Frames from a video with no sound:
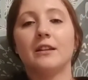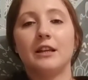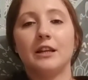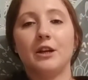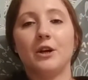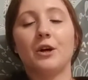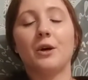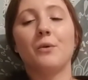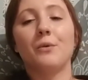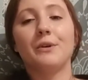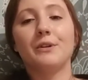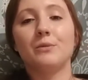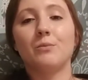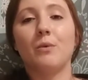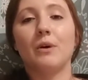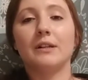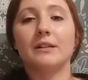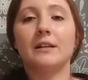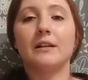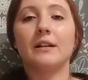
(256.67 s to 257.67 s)
then you're going
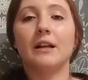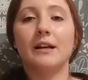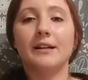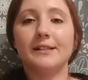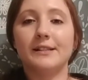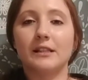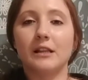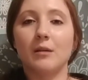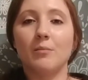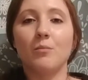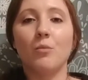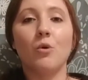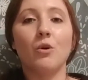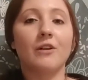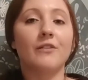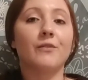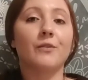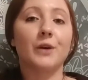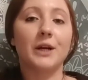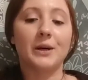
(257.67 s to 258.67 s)
to want to cleanse them
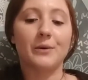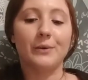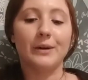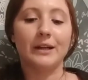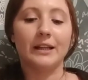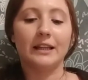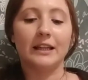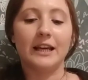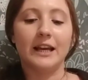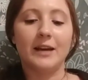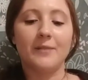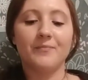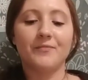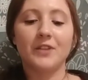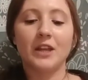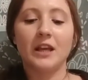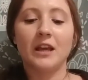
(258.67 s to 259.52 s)
more frequently.